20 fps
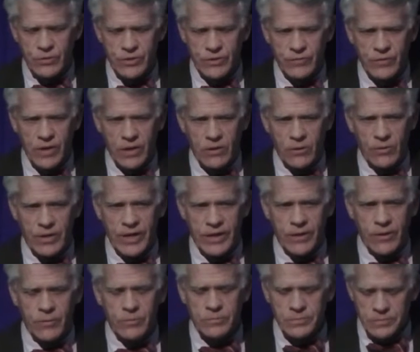of Colorado,
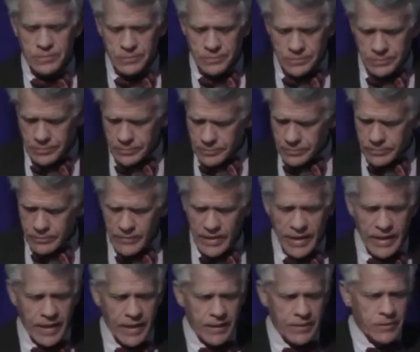
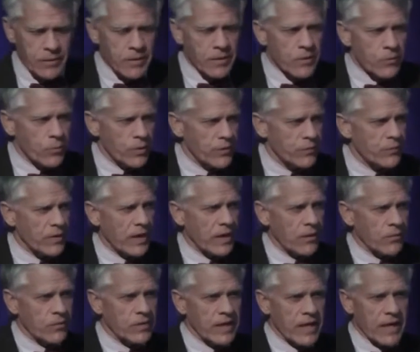and we found
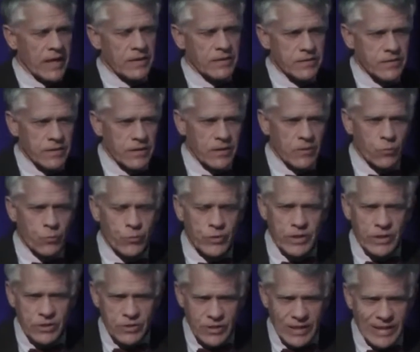that real
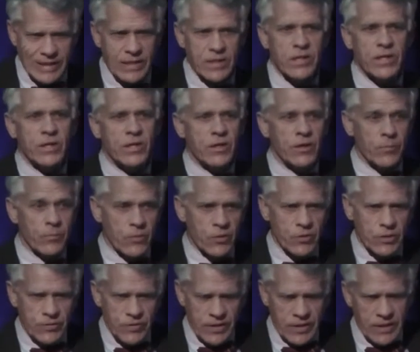estate,
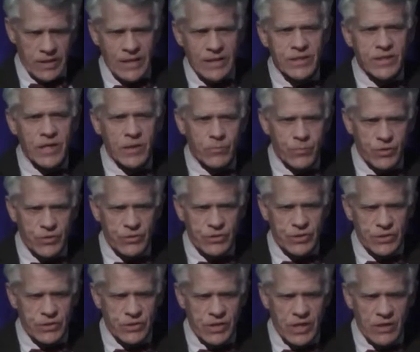the income producing
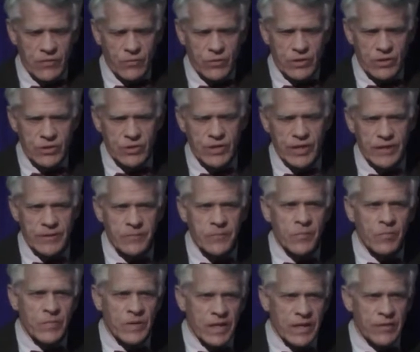side of real estate
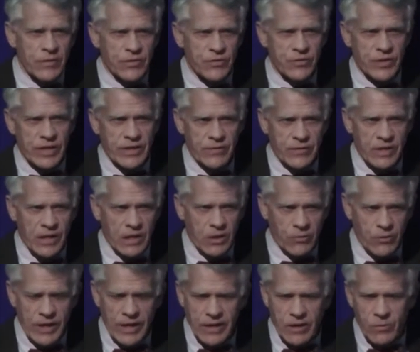in the state of
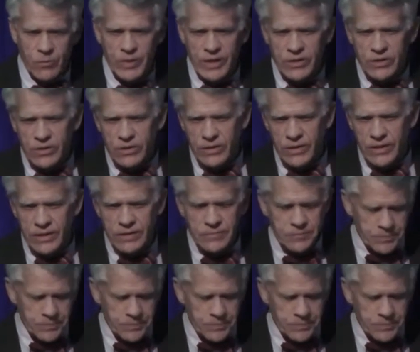Colorado basically